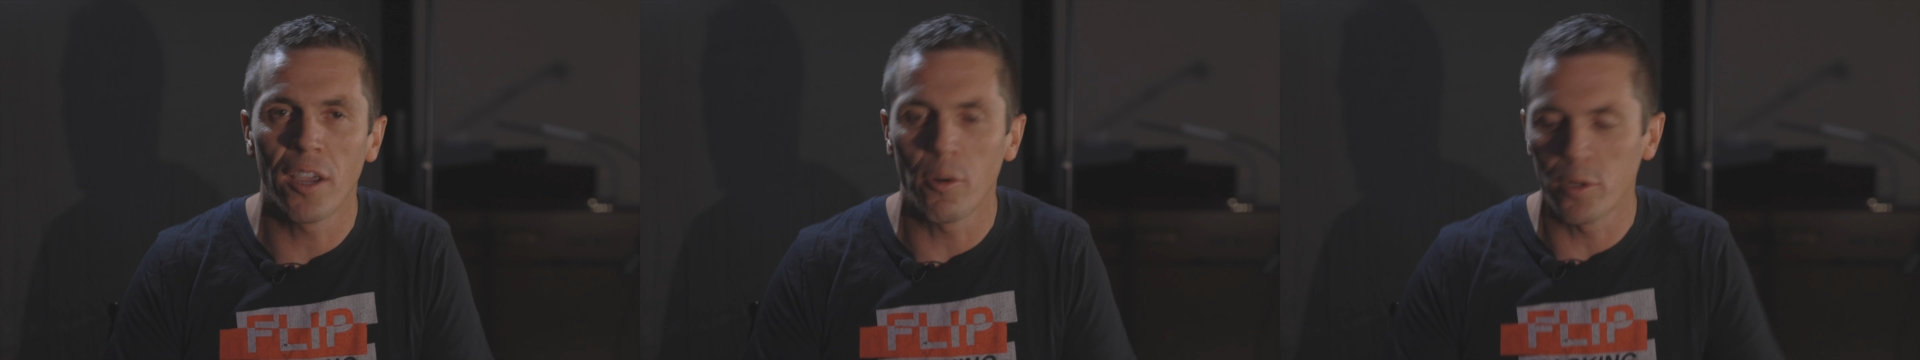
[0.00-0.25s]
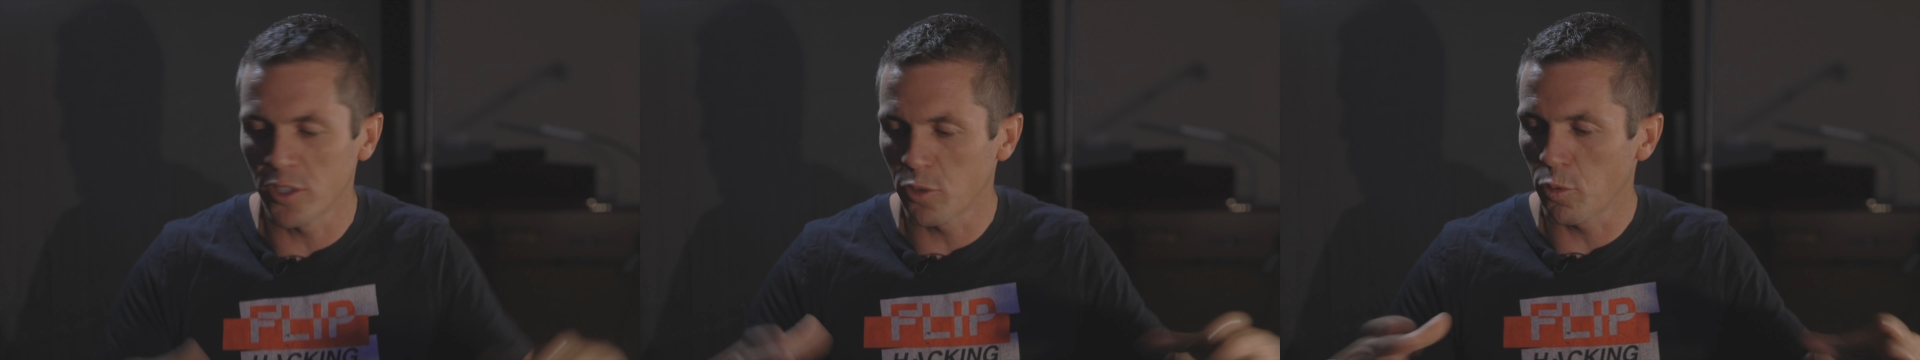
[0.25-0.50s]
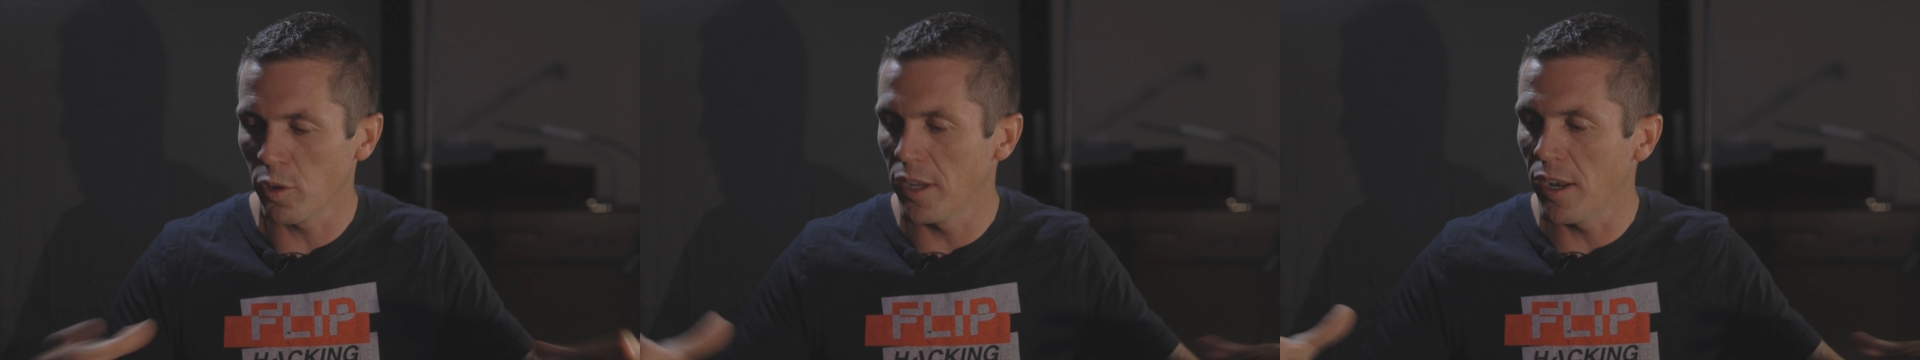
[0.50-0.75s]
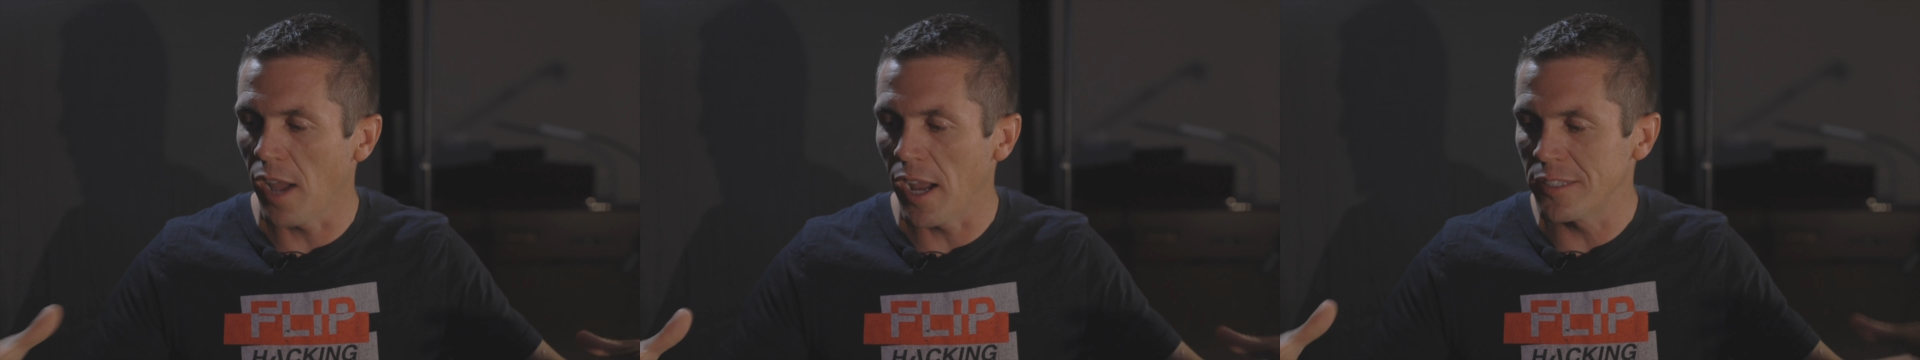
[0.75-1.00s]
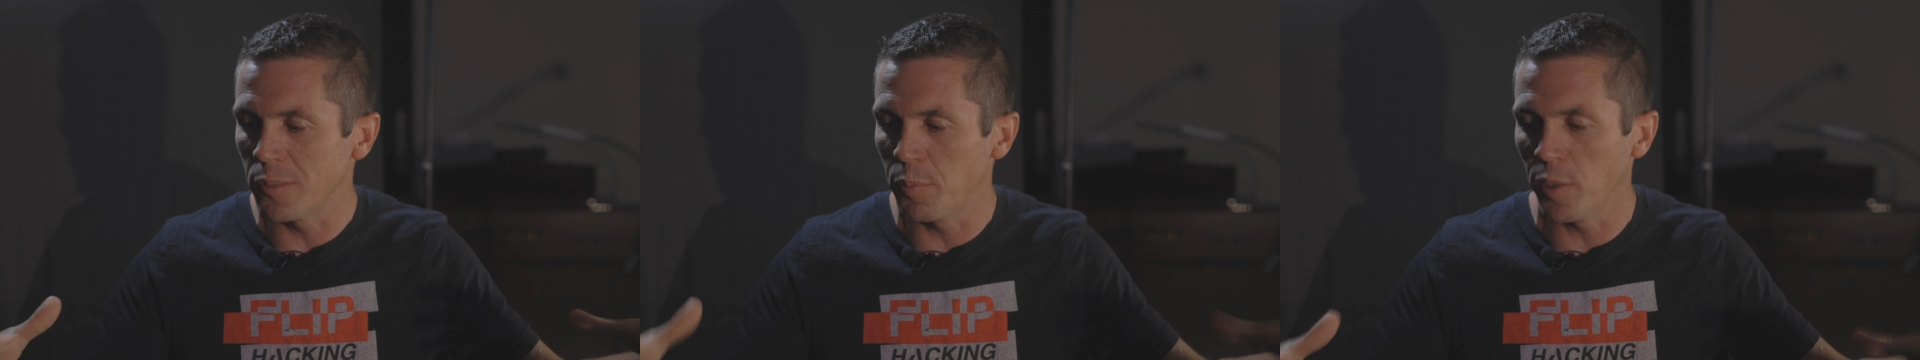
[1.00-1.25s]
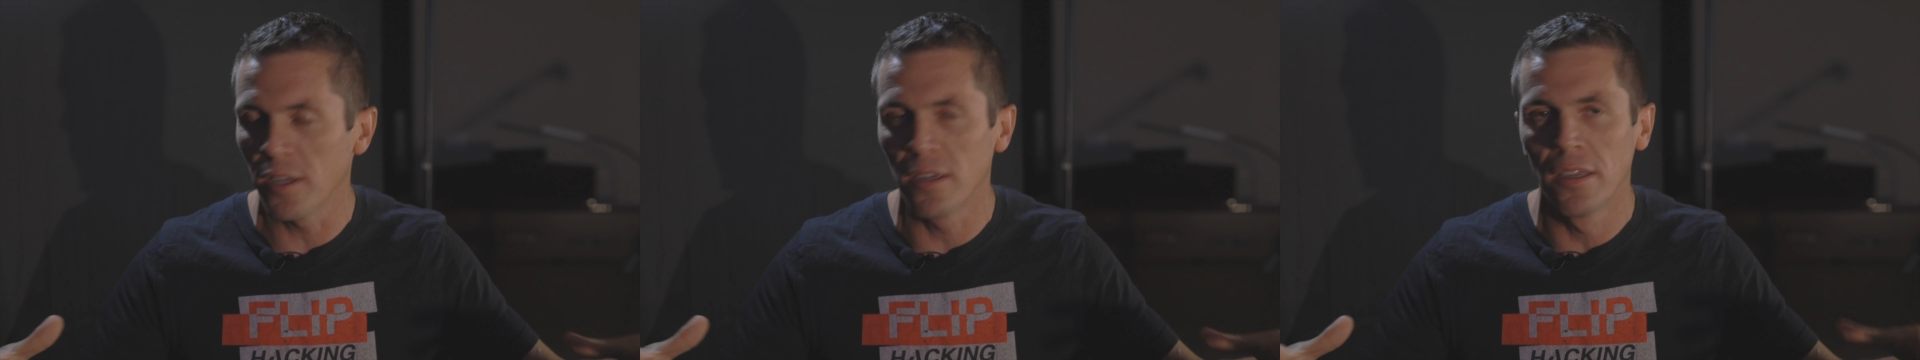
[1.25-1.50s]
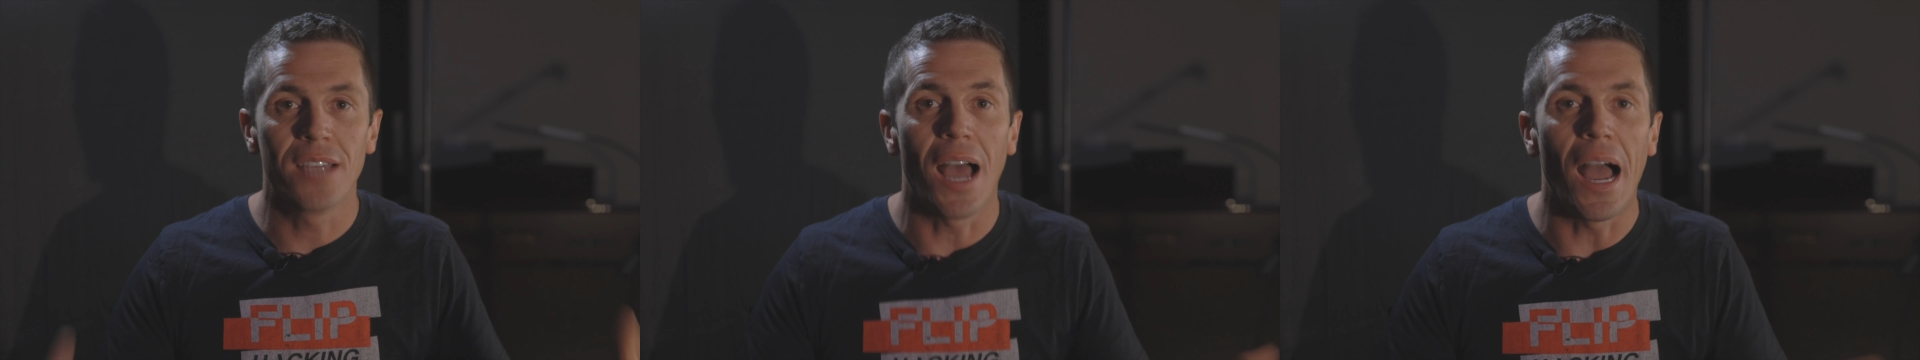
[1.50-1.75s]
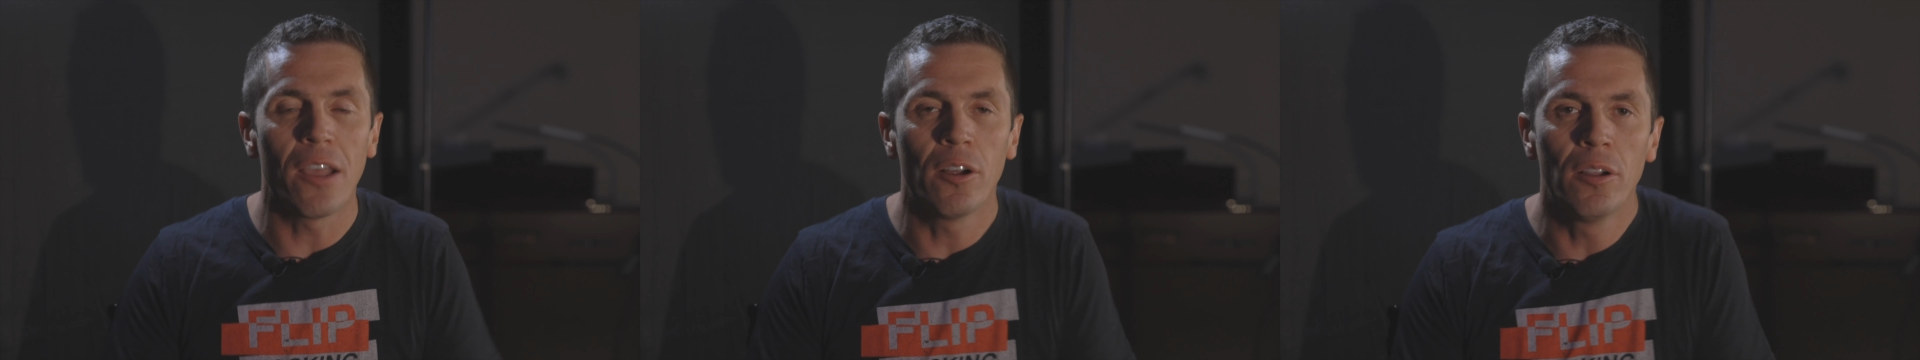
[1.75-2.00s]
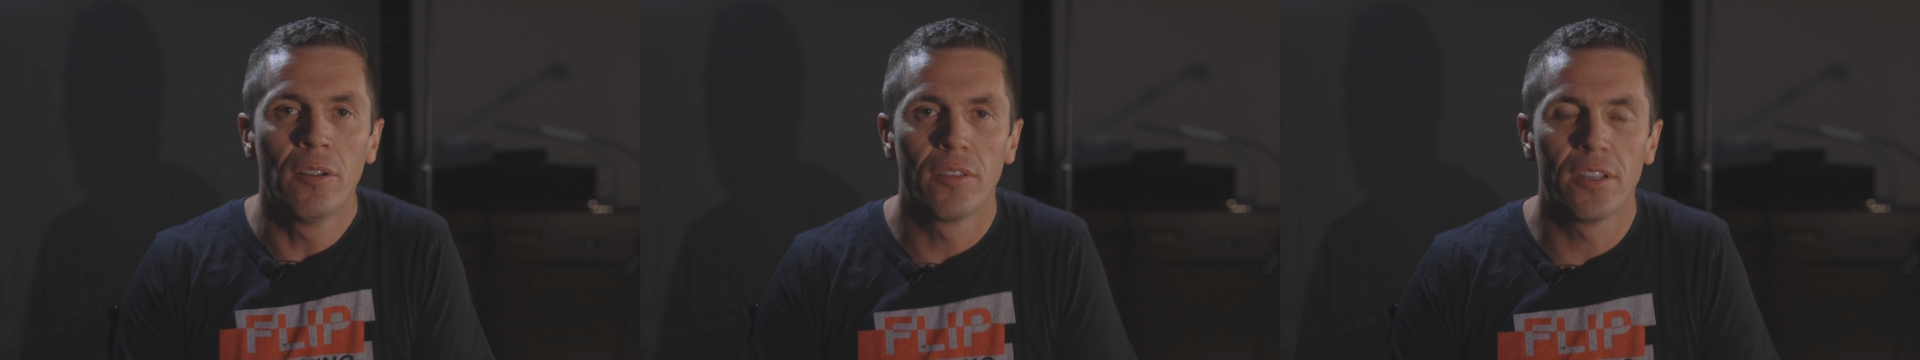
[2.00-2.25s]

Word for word: It was this really nice big tile,